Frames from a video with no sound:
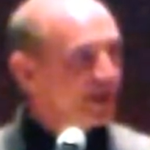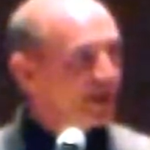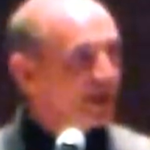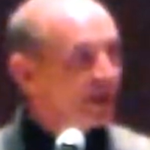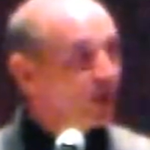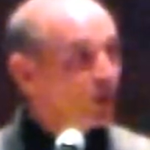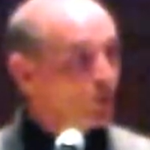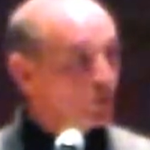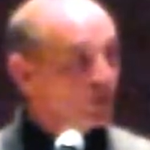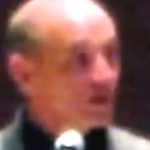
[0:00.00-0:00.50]

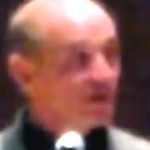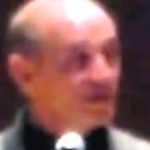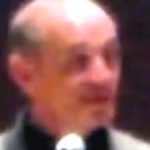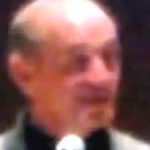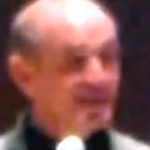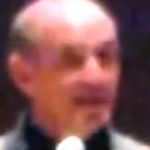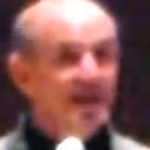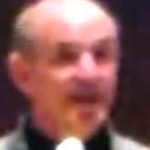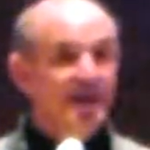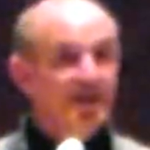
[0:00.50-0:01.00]
in a real
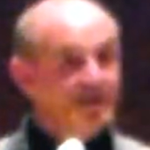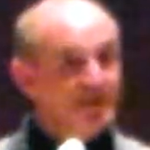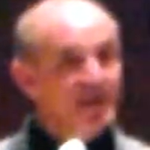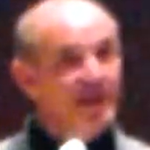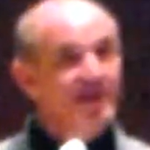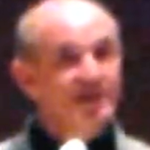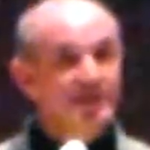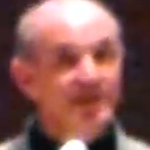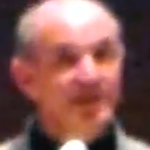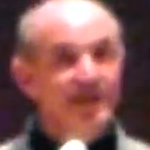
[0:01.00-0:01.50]

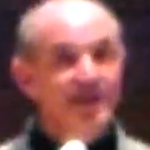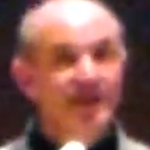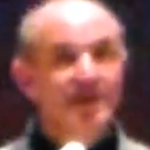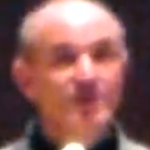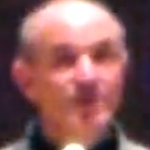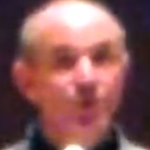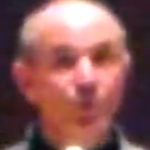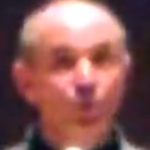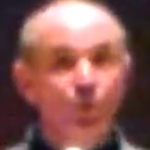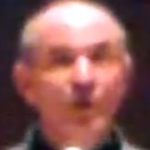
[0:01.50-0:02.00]
sense,
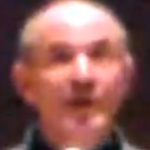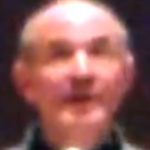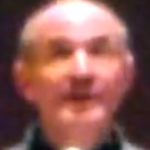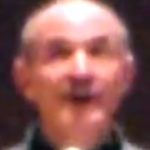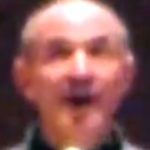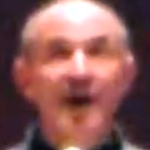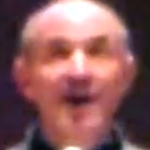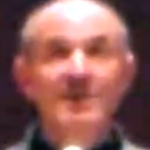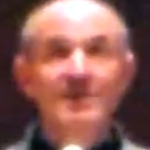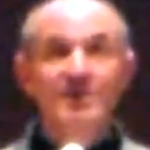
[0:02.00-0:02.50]
he's
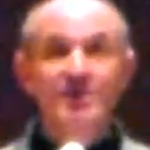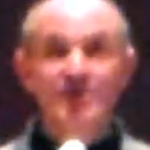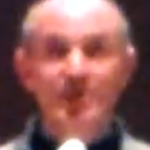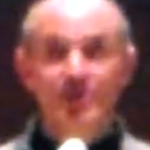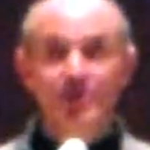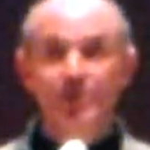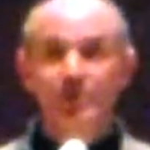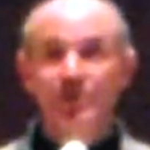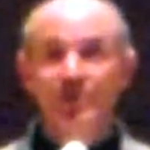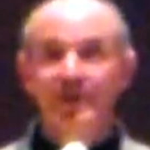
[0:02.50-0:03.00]

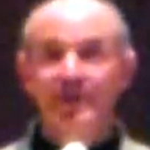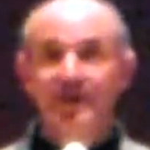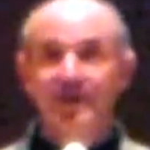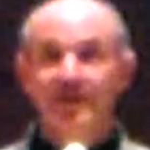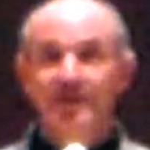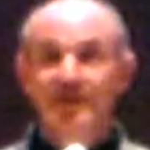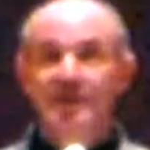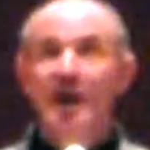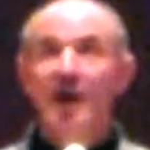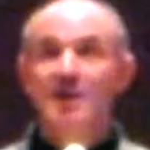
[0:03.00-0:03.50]

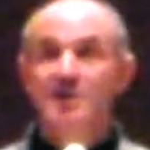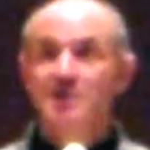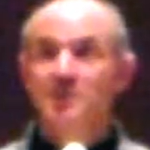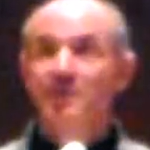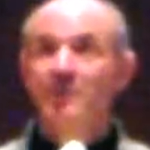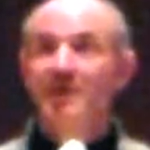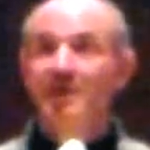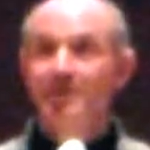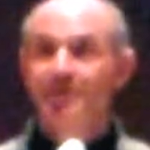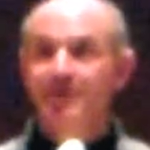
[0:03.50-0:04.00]
reconstituting
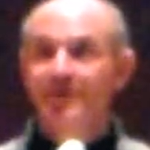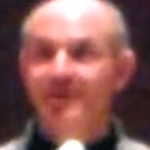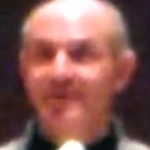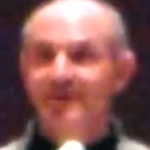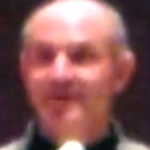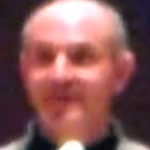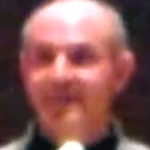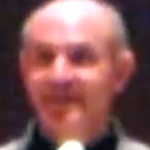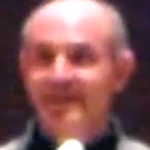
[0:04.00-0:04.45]
God's people.